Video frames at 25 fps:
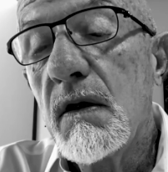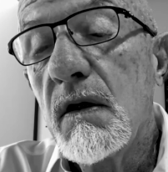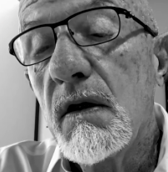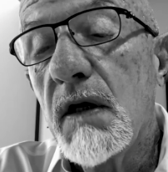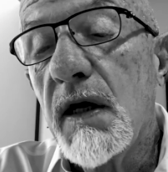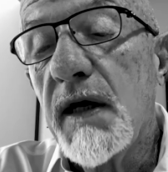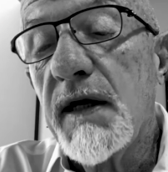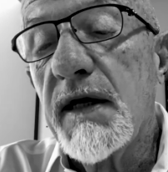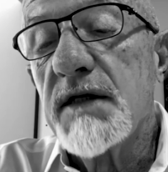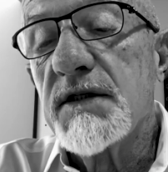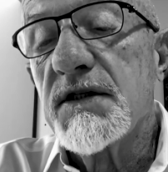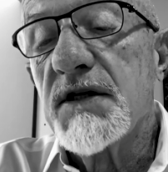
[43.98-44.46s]

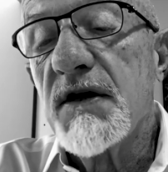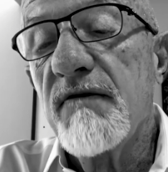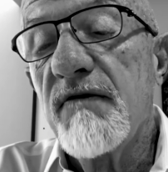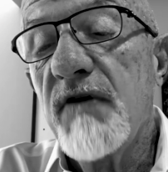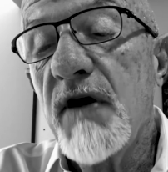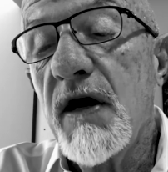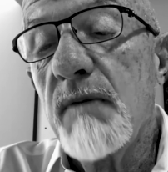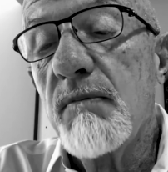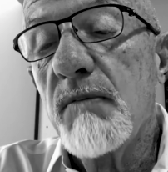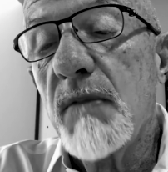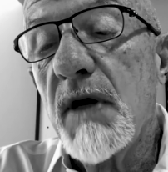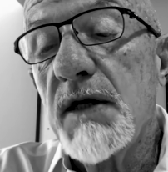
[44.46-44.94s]
I guess I've
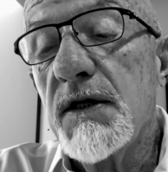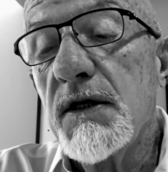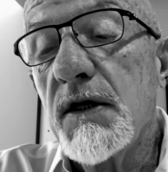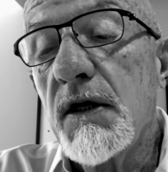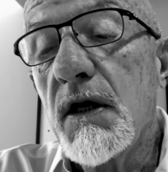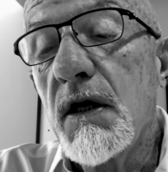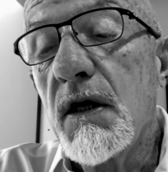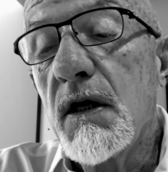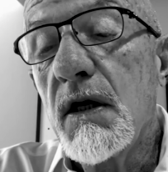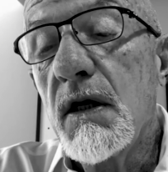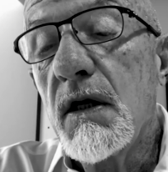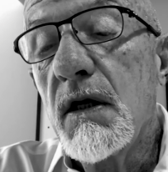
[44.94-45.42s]
had my
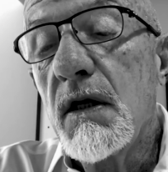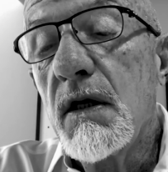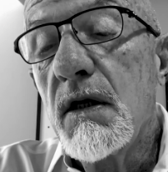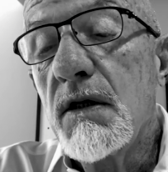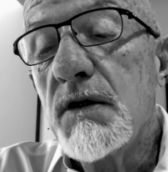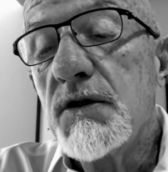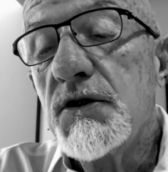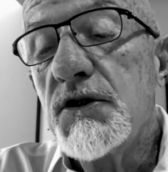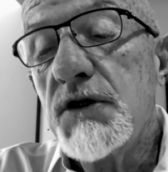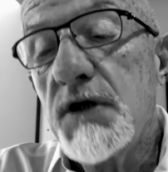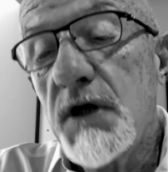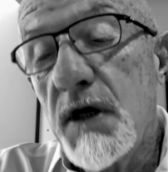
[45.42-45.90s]

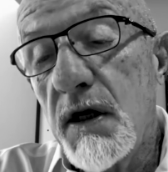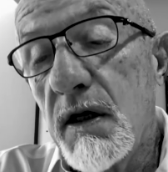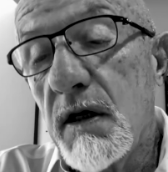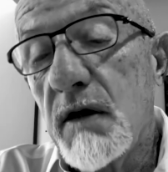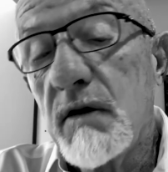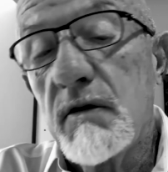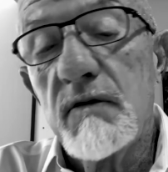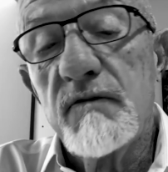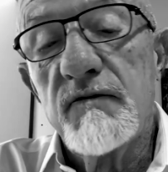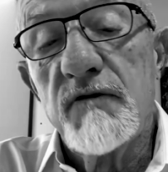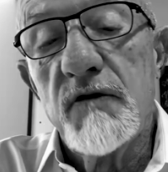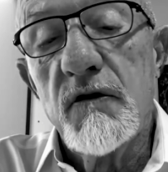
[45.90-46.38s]
share
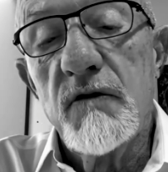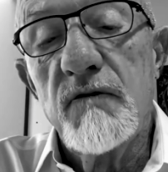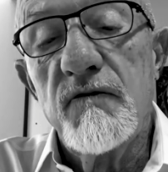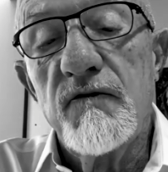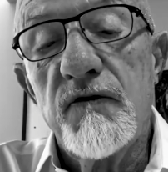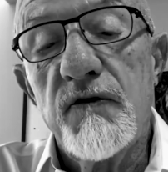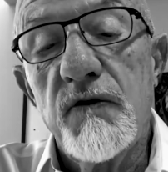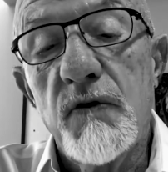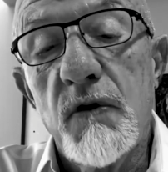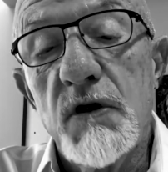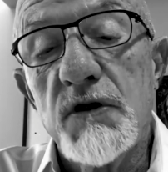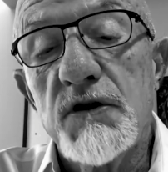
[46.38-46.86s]
of good
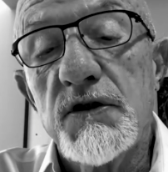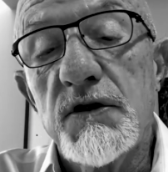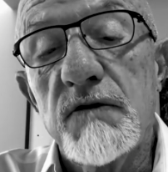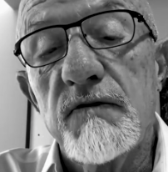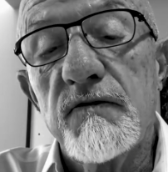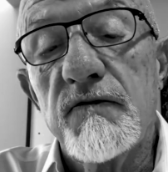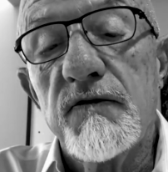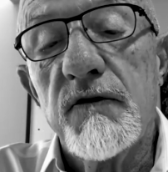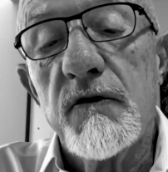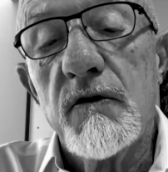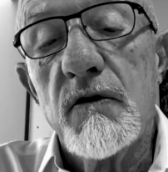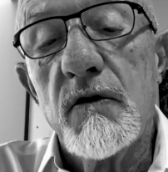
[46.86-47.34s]
fortune
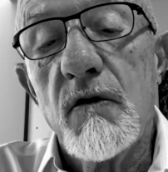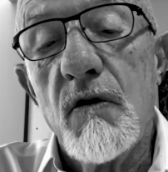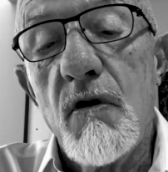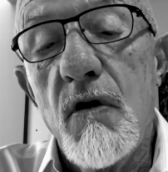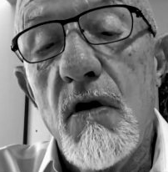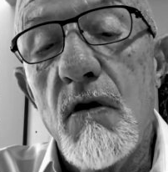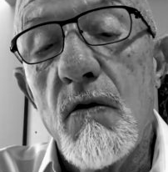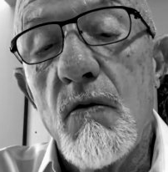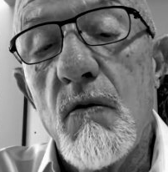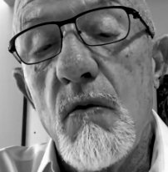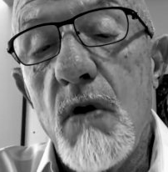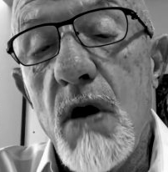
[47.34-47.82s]
for a
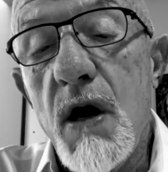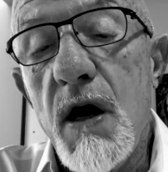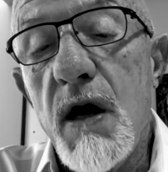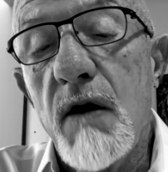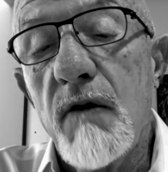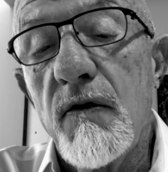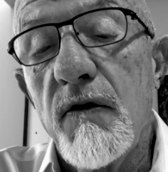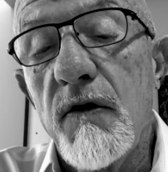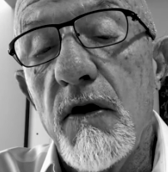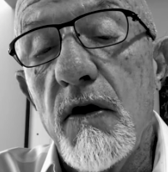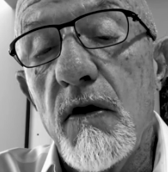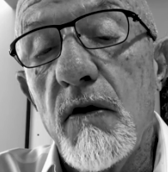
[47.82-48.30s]
long while,
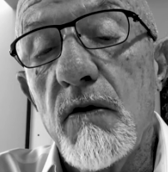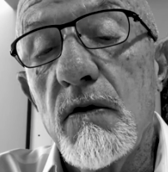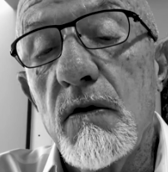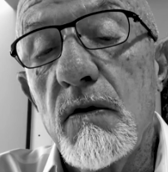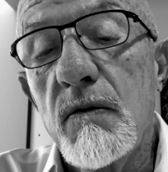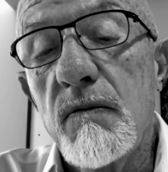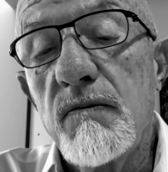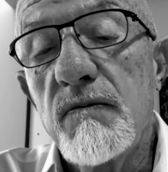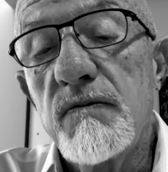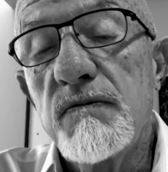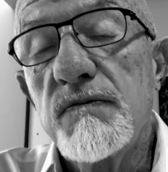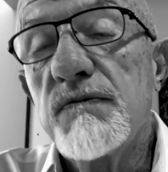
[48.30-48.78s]
though,
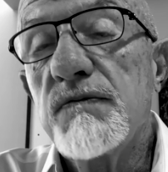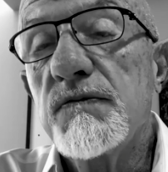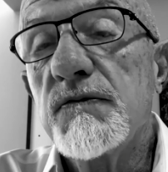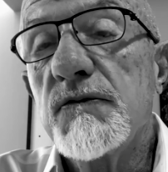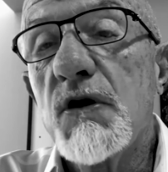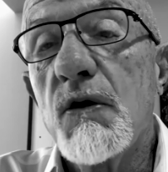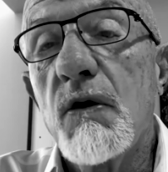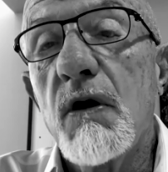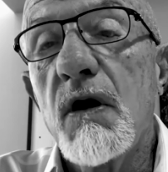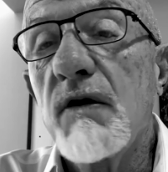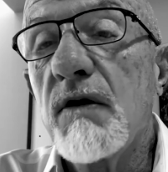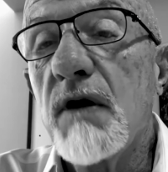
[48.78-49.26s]

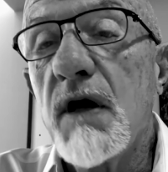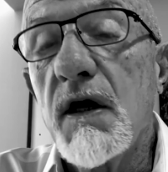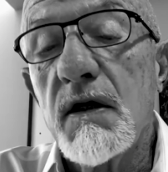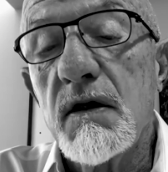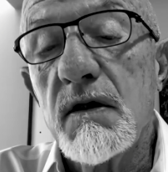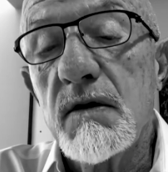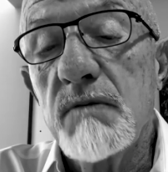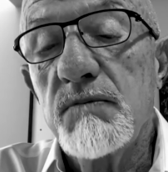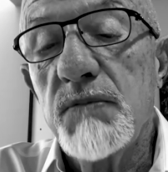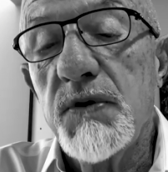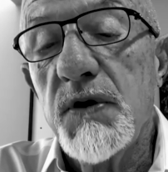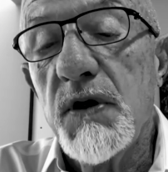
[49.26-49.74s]
so I'll not
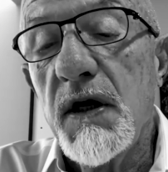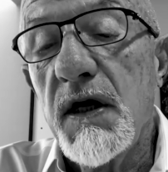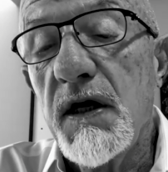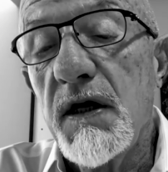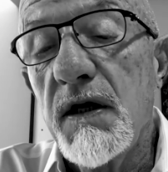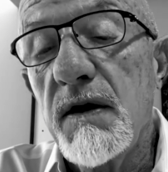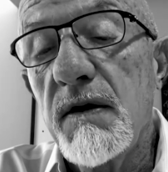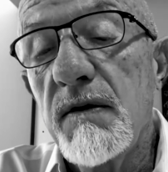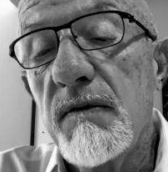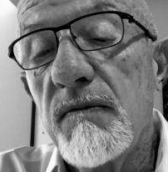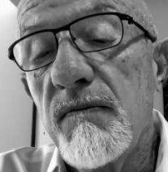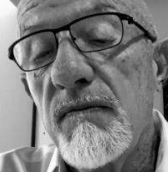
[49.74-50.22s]
complain.